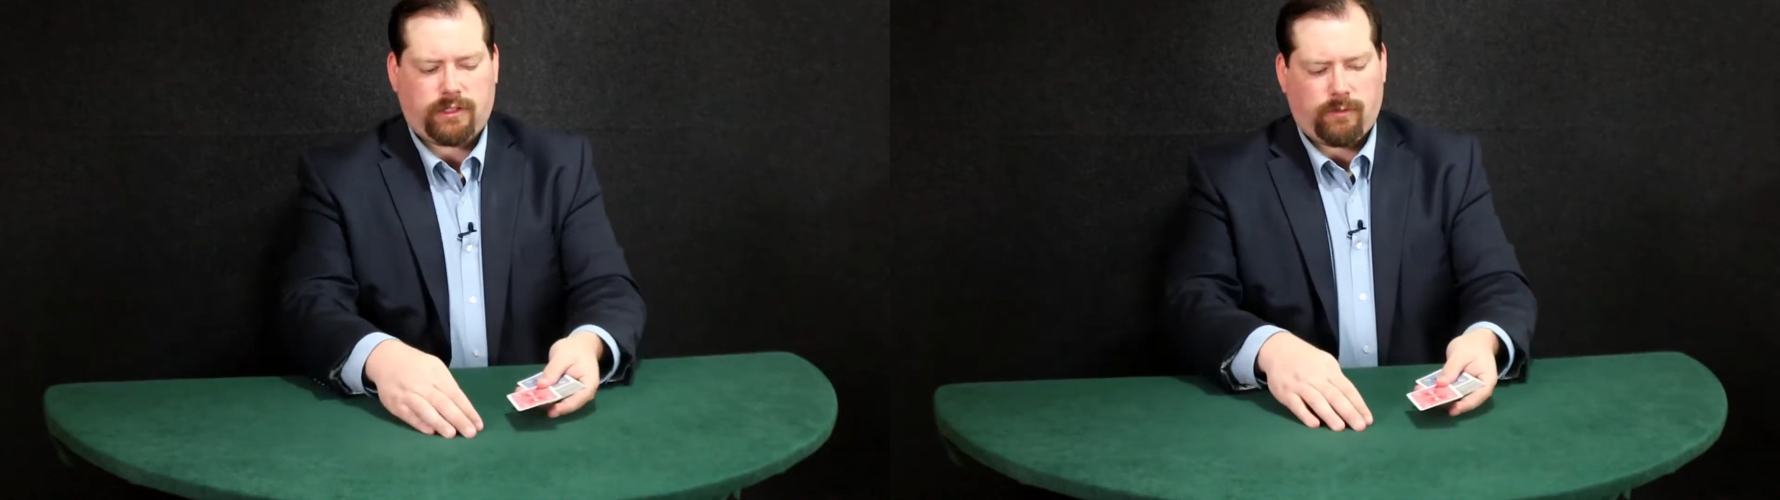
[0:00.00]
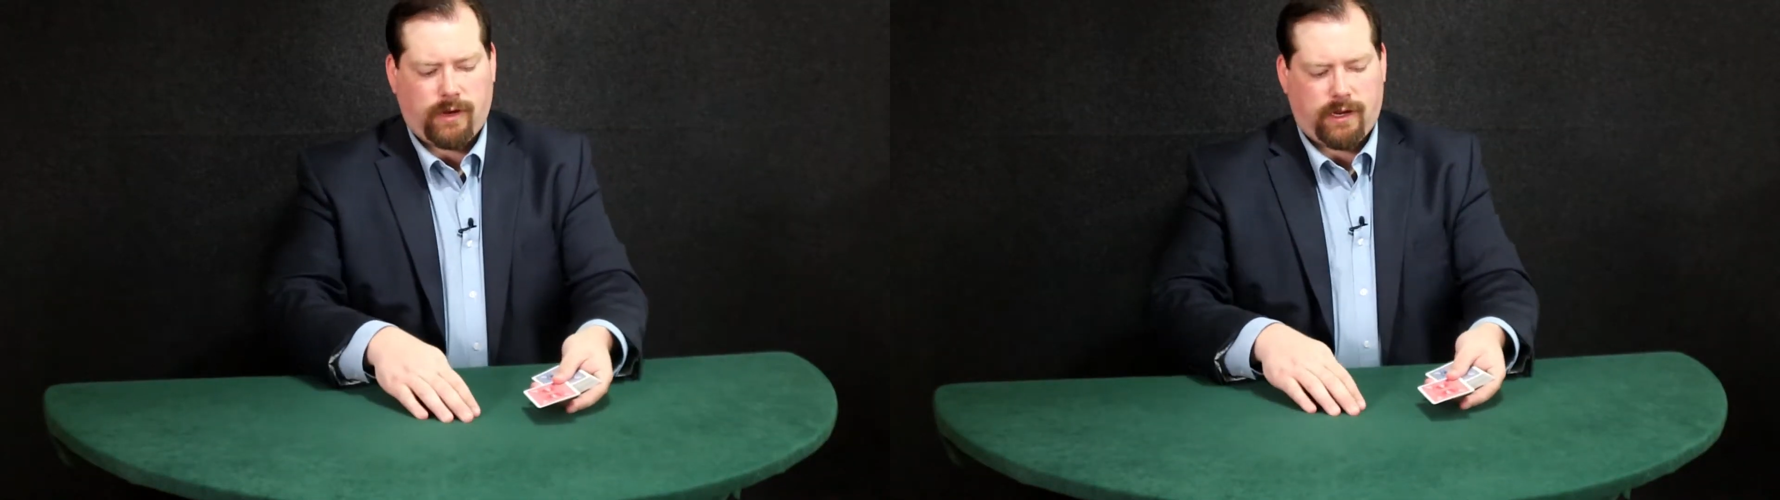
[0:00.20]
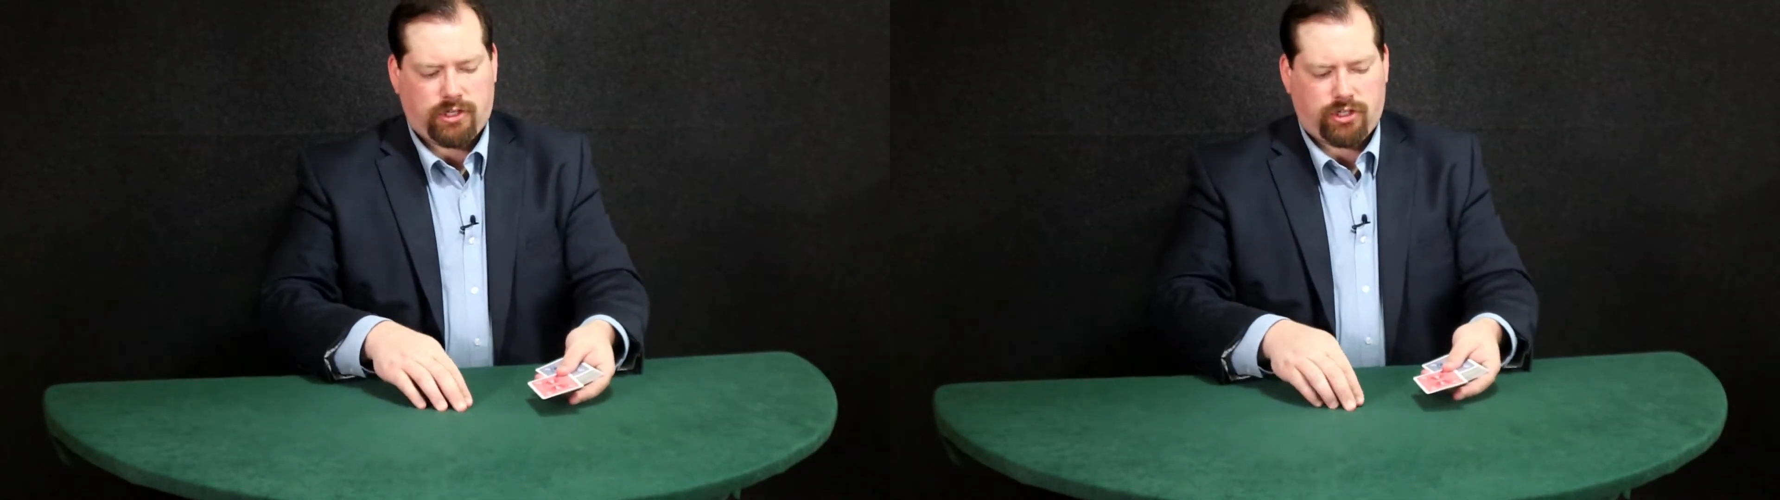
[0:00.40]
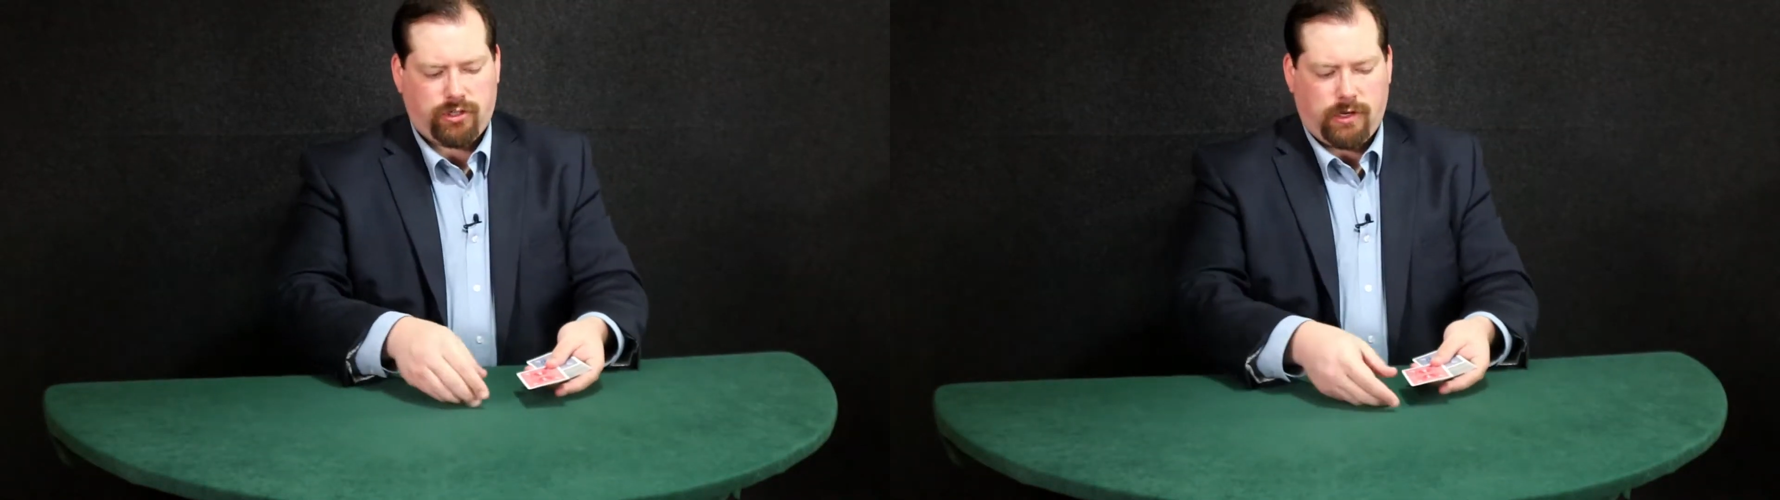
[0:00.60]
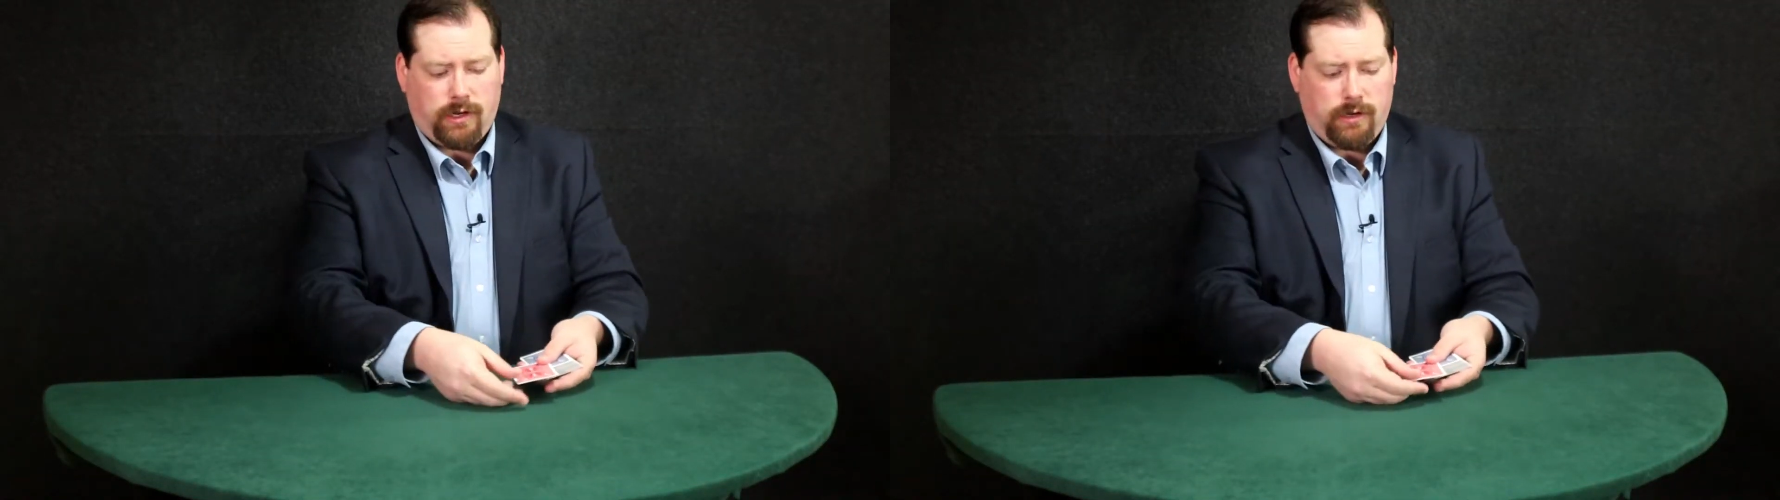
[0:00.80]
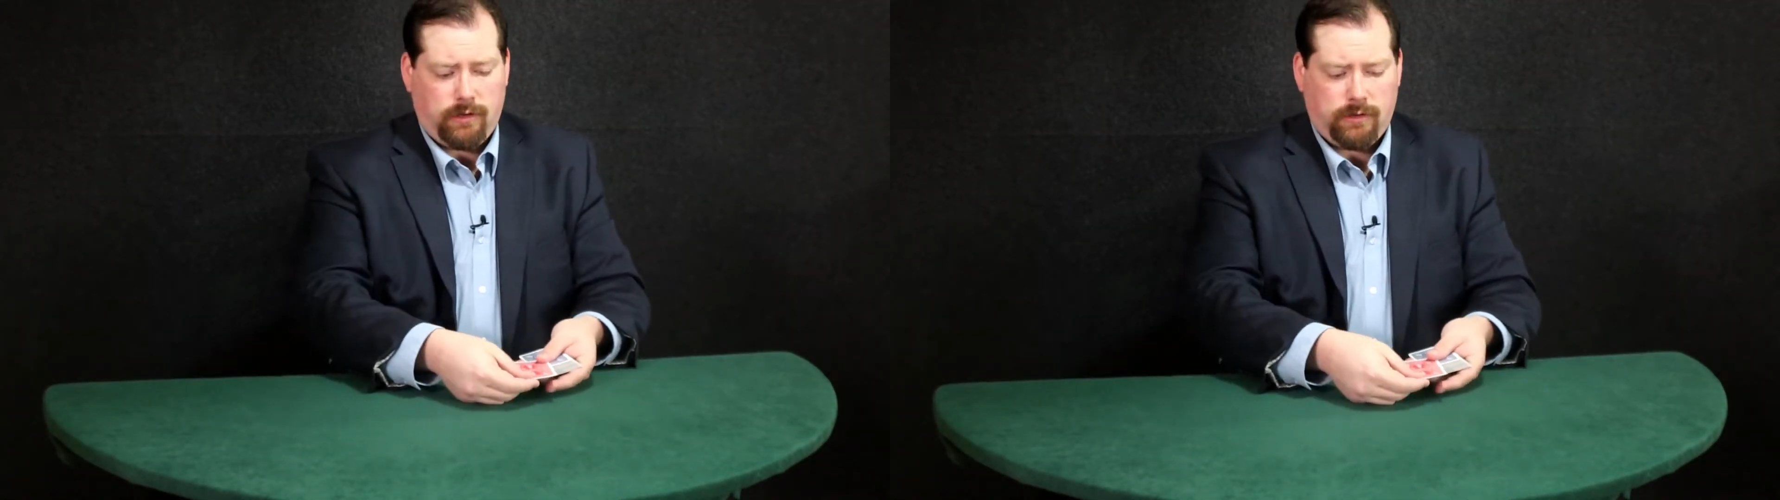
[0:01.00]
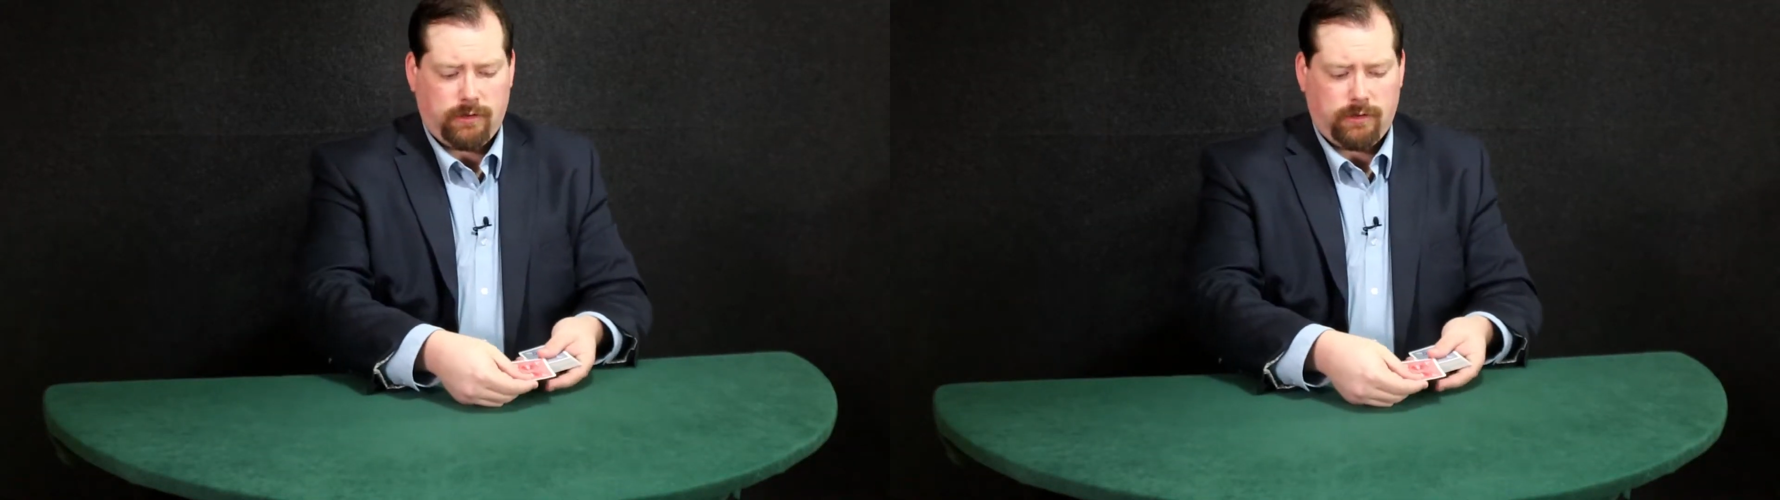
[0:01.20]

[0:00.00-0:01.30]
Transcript: the way it should,